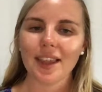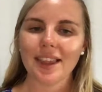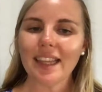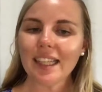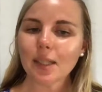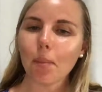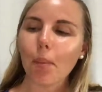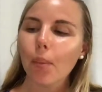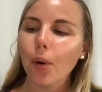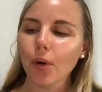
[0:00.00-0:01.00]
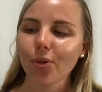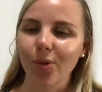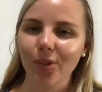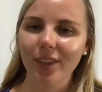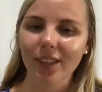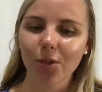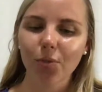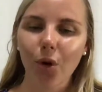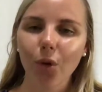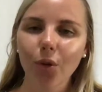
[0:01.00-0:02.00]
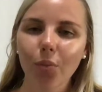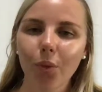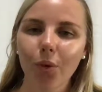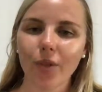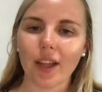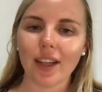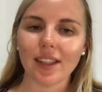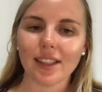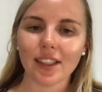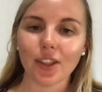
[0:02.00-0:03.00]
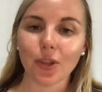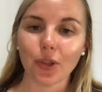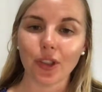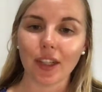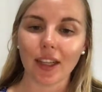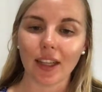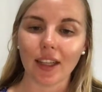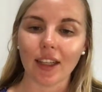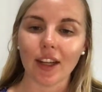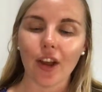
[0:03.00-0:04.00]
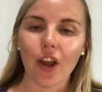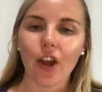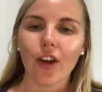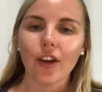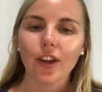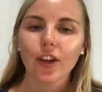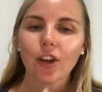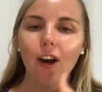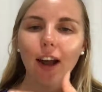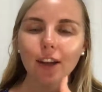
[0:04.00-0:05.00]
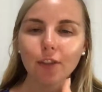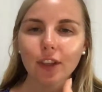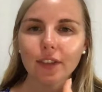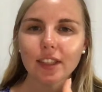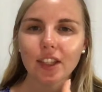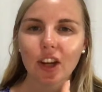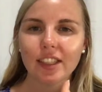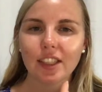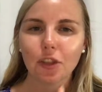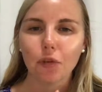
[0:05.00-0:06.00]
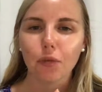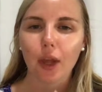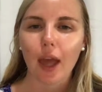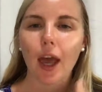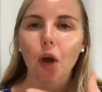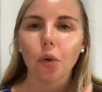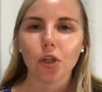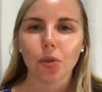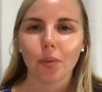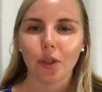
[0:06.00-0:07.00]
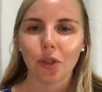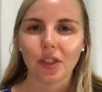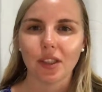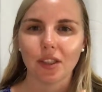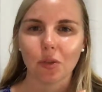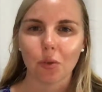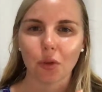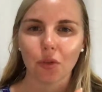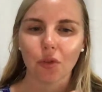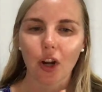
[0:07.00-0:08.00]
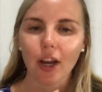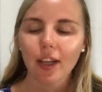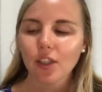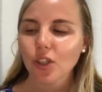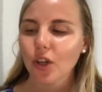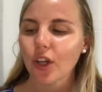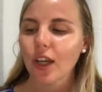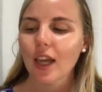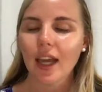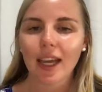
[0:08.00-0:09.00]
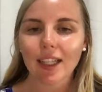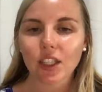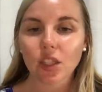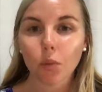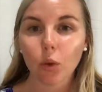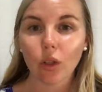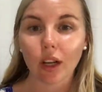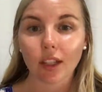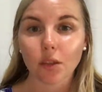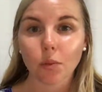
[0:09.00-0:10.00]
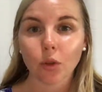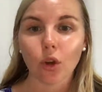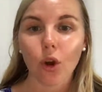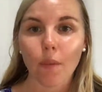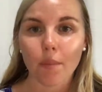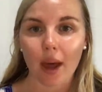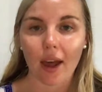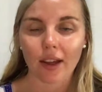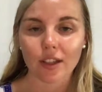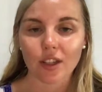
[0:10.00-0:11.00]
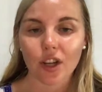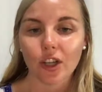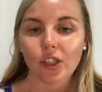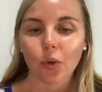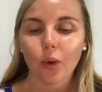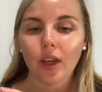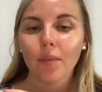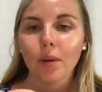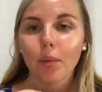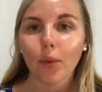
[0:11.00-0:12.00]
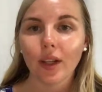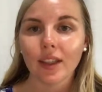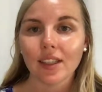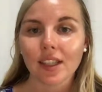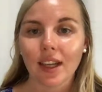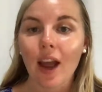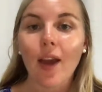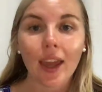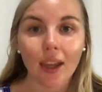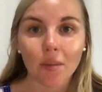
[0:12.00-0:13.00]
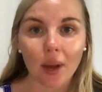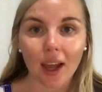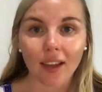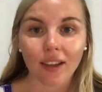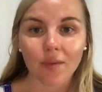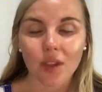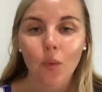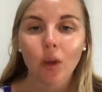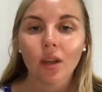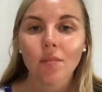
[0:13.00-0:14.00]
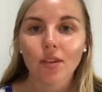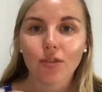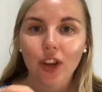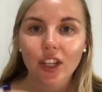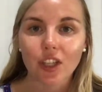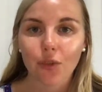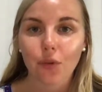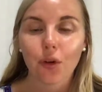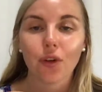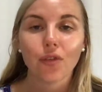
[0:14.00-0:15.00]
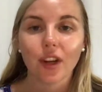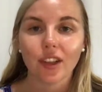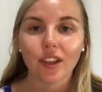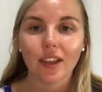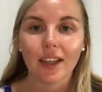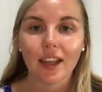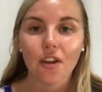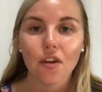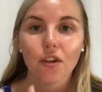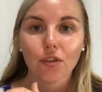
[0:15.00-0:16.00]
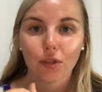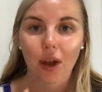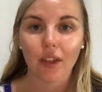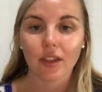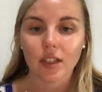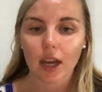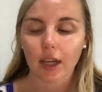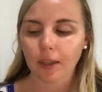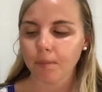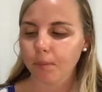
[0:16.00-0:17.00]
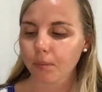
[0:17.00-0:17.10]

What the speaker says: this rollerball that it's included in, kind of give us an idea of how we should be using this oil, right? So it's smaller, it's more compact. So we can be putting this in our handbag and we can be reaching for it regularly throughout the day.